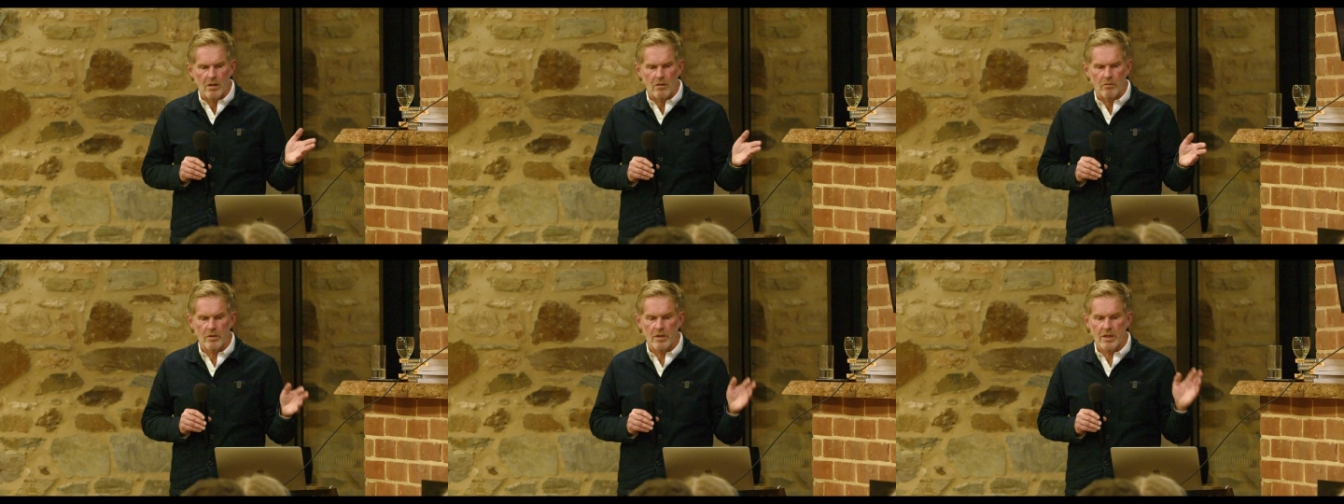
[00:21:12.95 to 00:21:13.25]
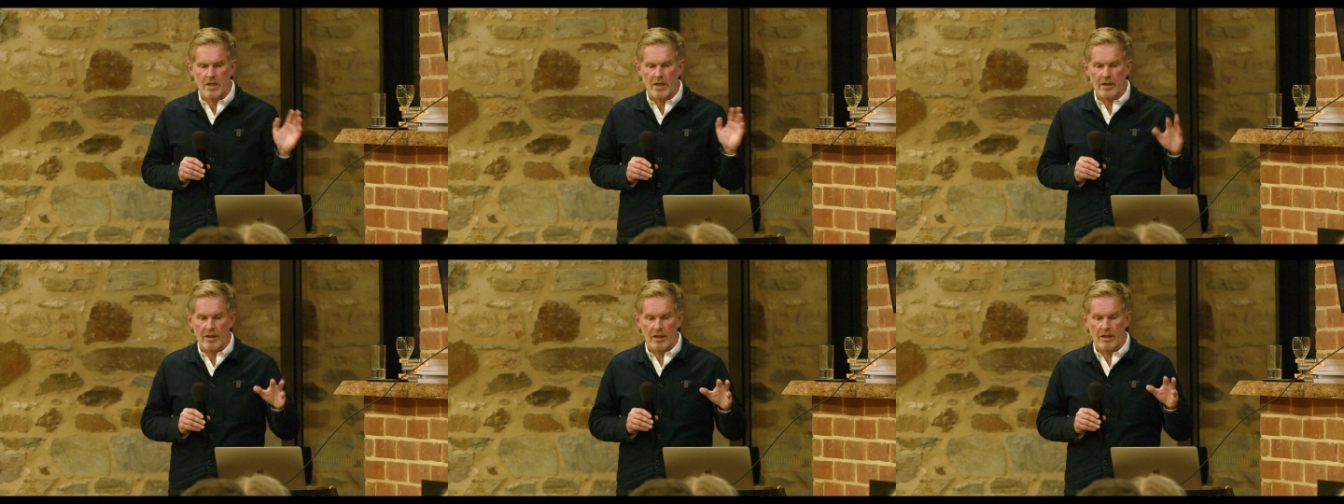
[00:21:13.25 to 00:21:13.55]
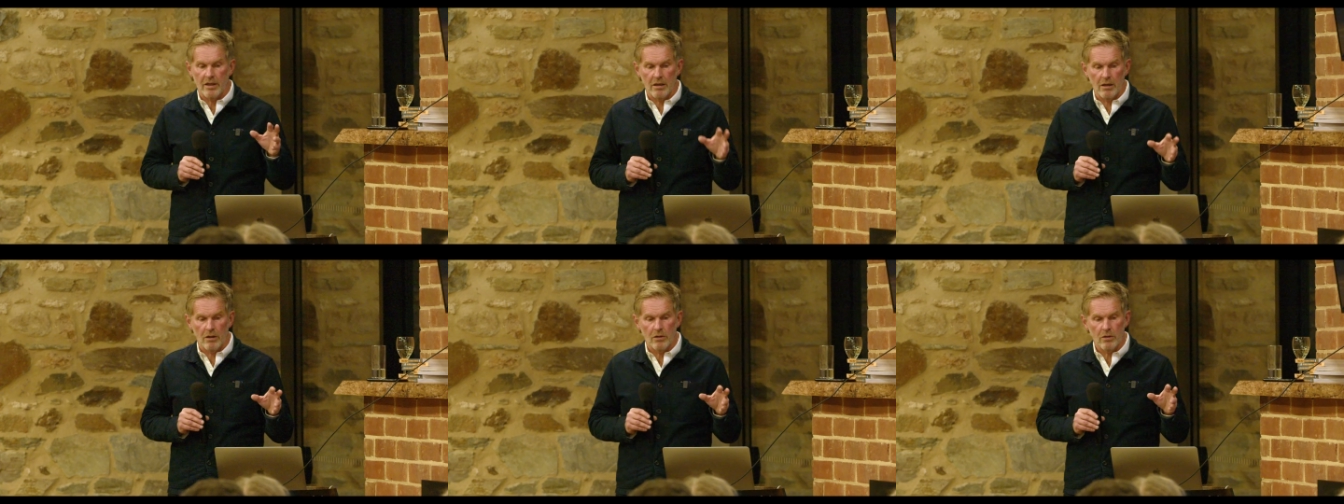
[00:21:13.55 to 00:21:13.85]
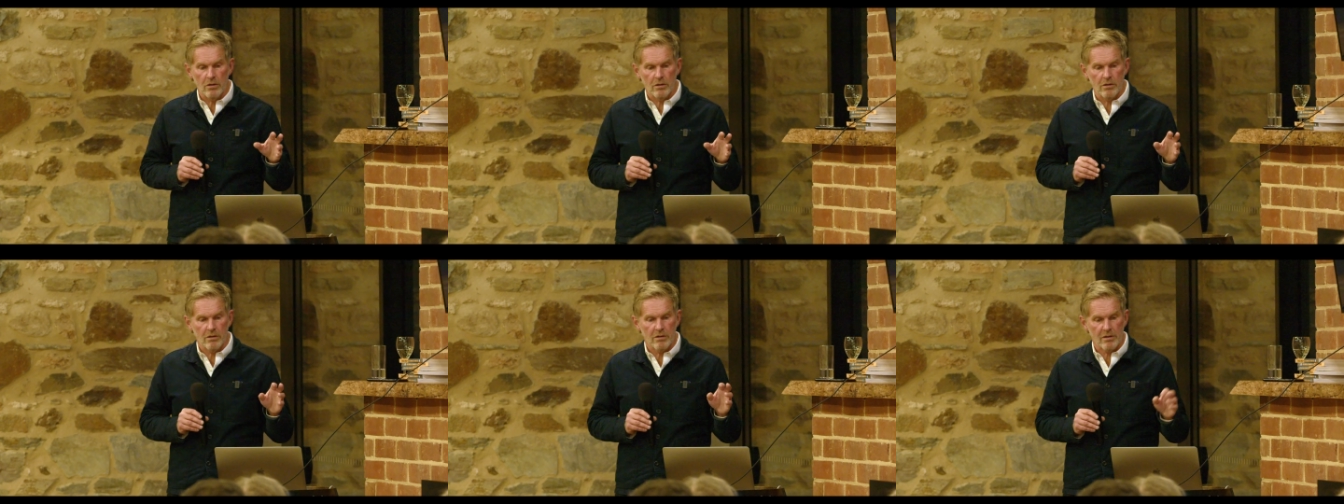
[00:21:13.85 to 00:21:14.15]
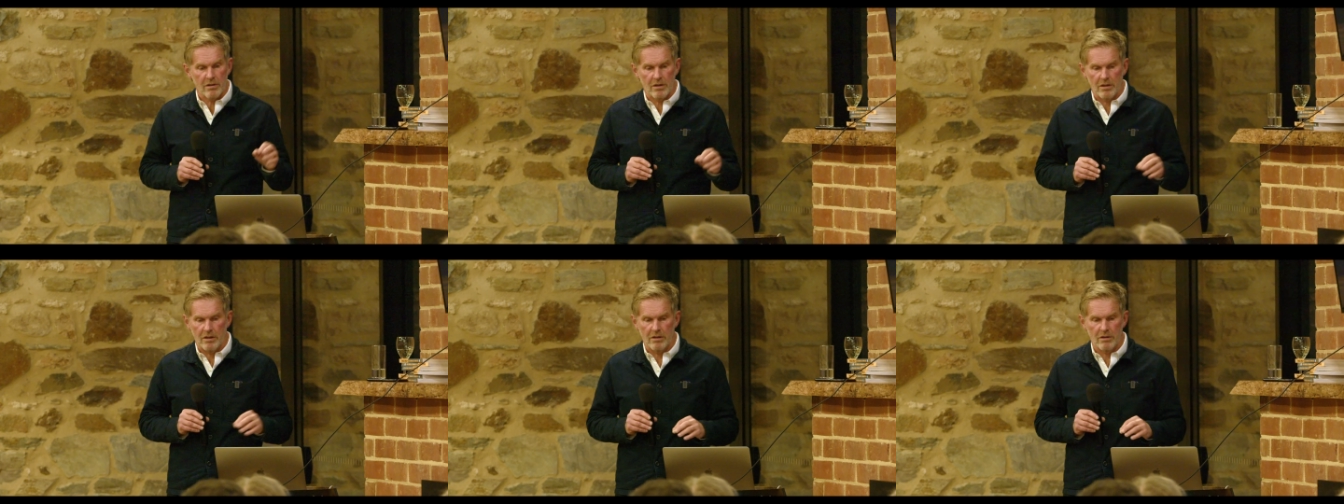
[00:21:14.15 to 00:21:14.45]
we targeted
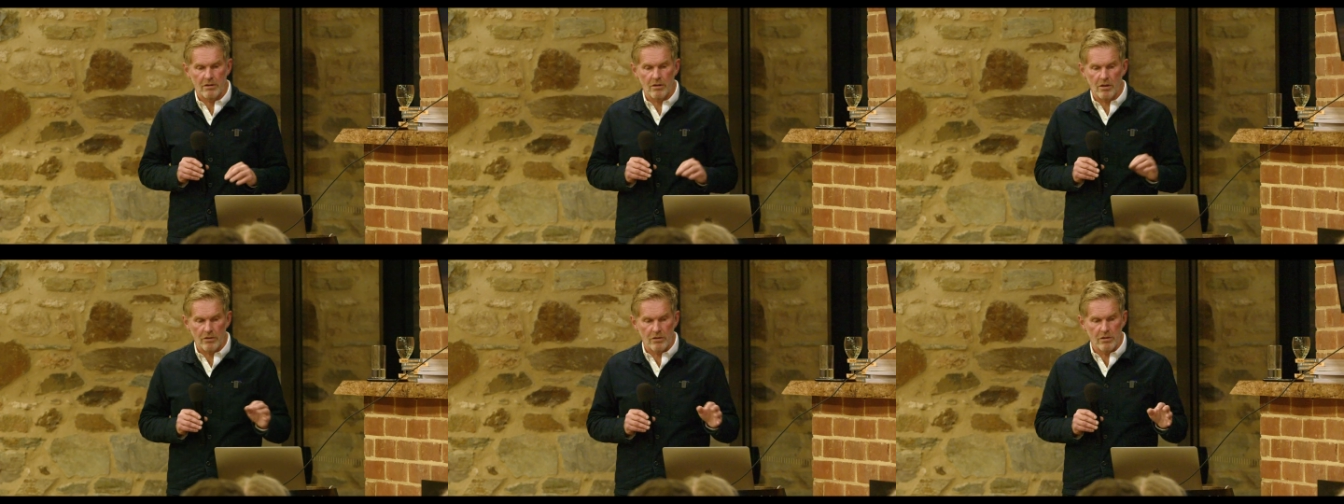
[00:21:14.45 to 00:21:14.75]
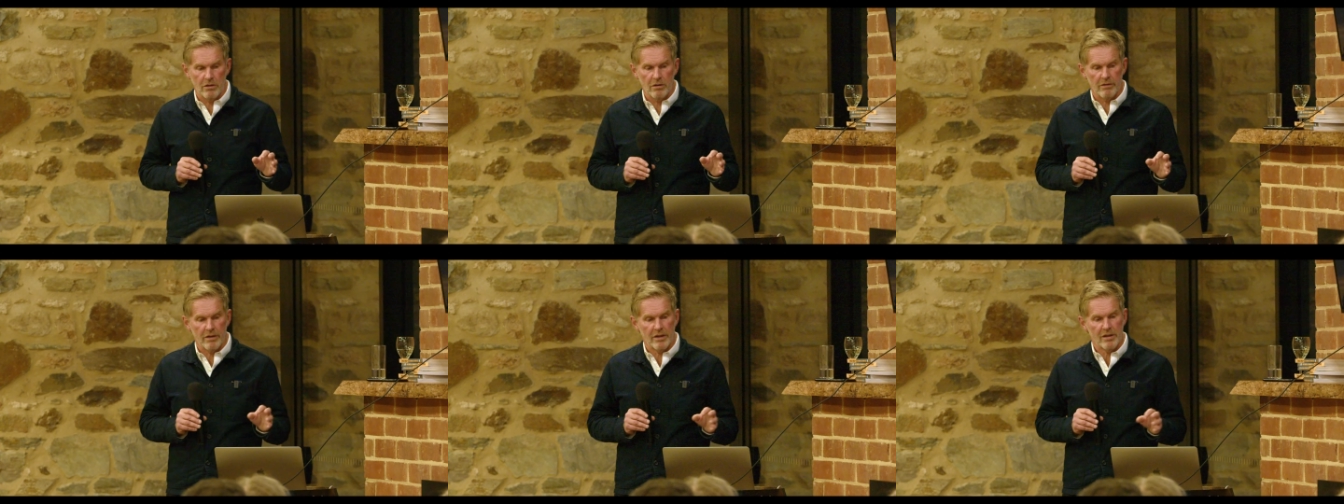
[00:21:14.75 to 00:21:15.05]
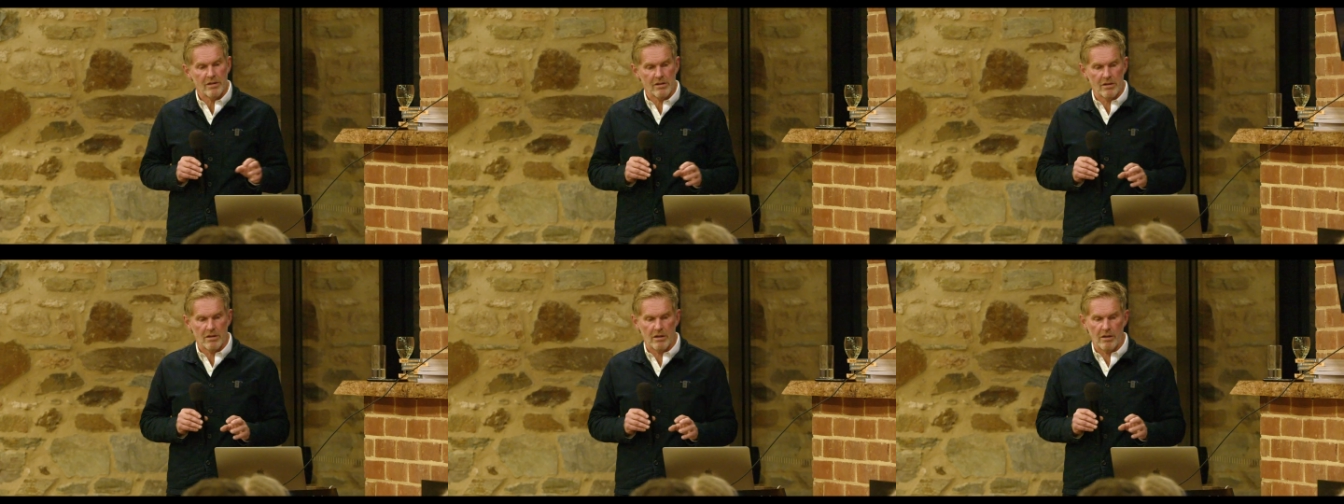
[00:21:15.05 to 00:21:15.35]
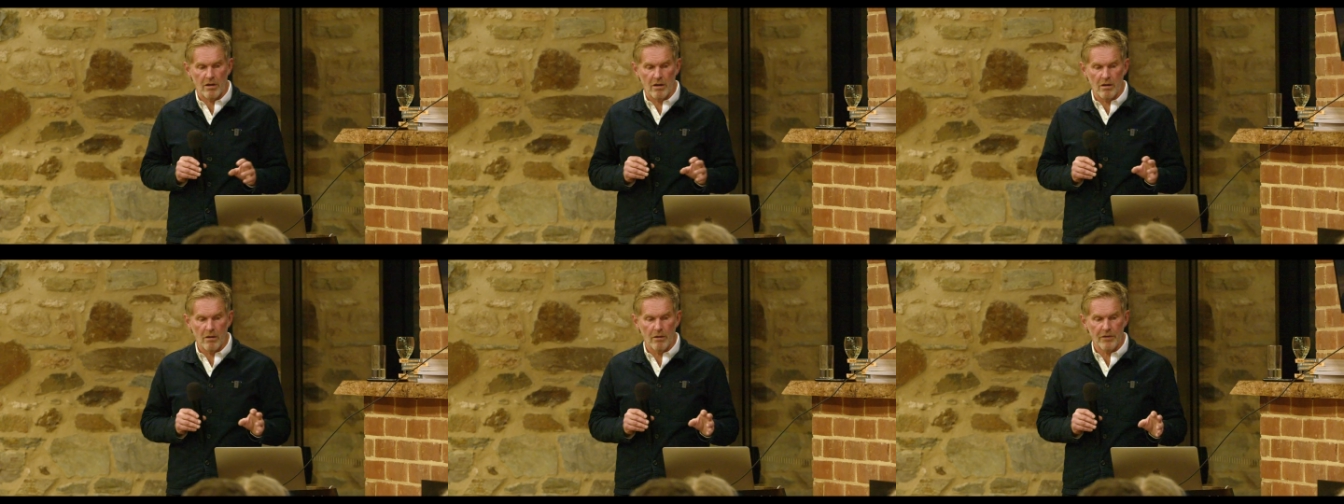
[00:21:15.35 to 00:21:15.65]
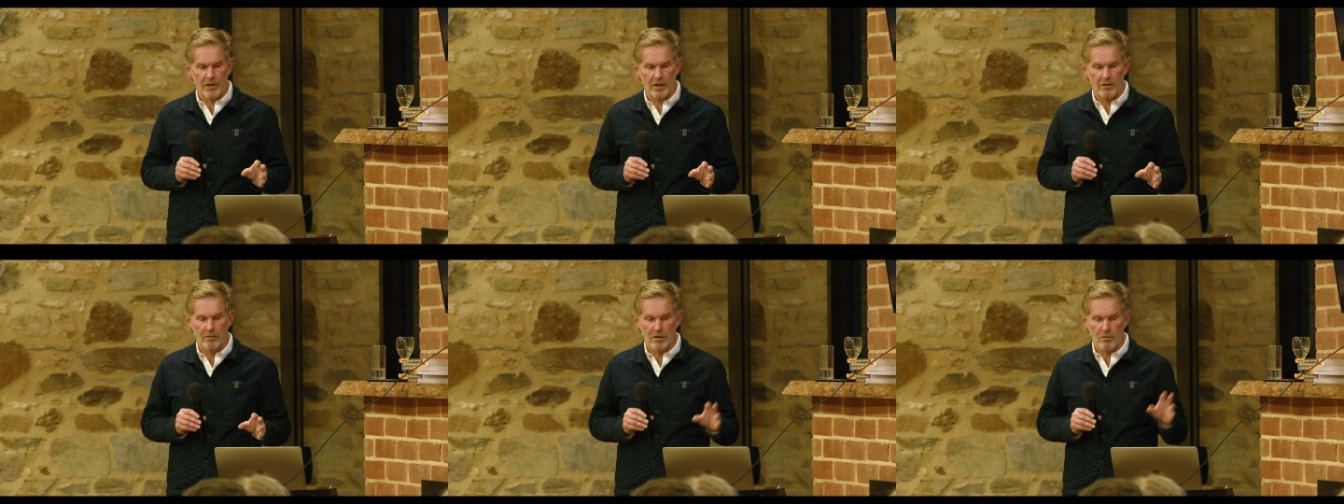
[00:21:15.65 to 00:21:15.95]
locals, not tourists. So the whole
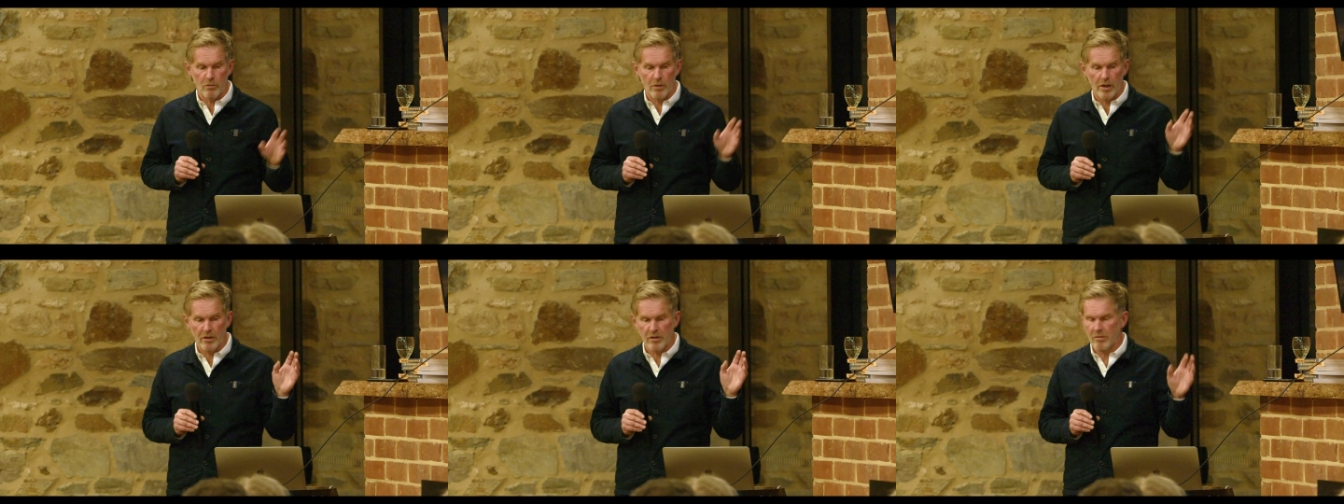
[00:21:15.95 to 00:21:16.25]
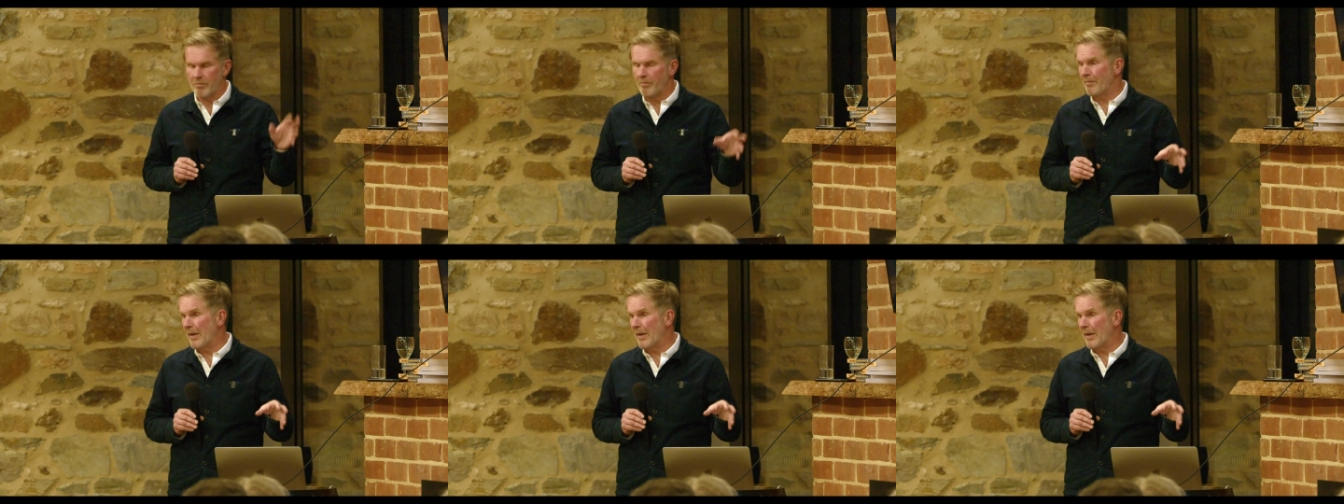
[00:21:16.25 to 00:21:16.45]
thing was welcome